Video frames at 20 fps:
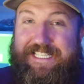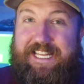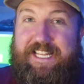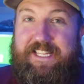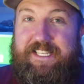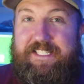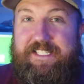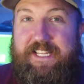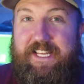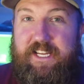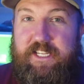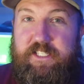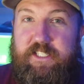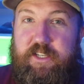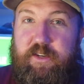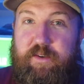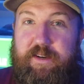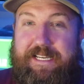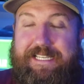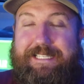think this thing is
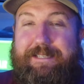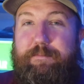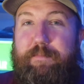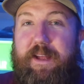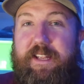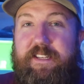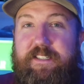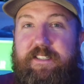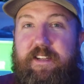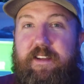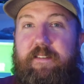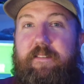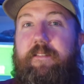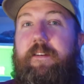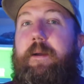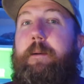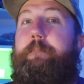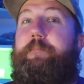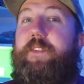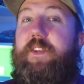too expensive?
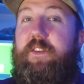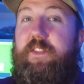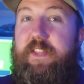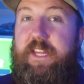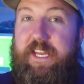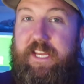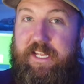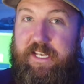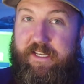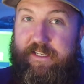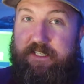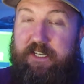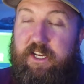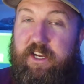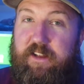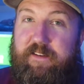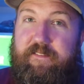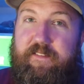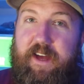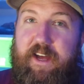Do you think it is a
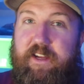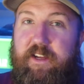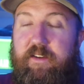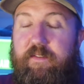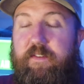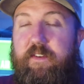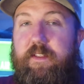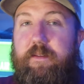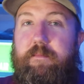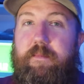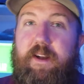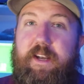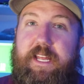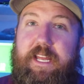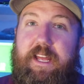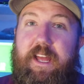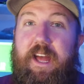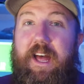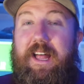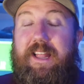good value for the
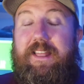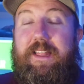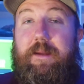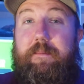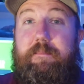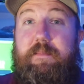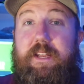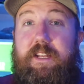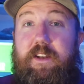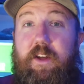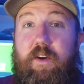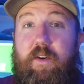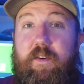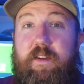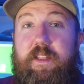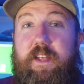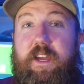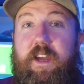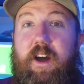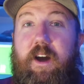money? Let me know
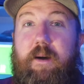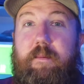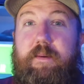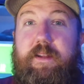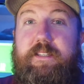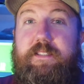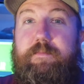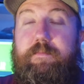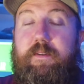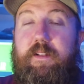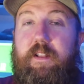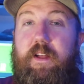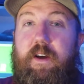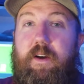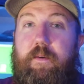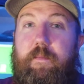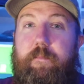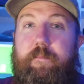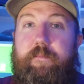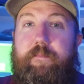in the comments
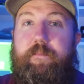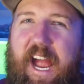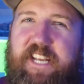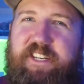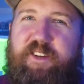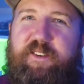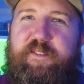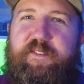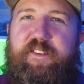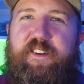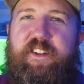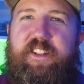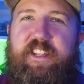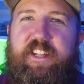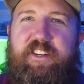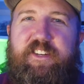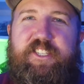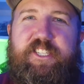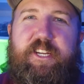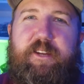below. I do feel a
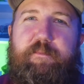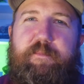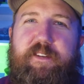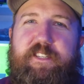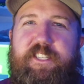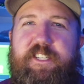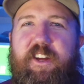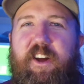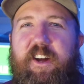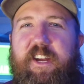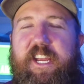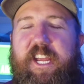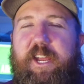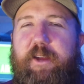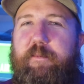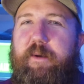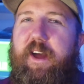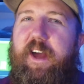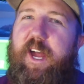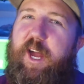little sheepish talking
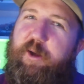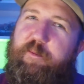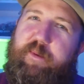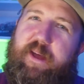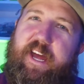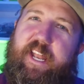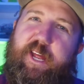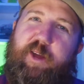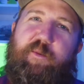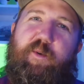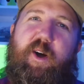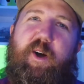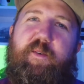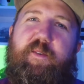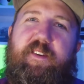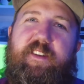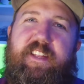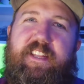about how bad I want one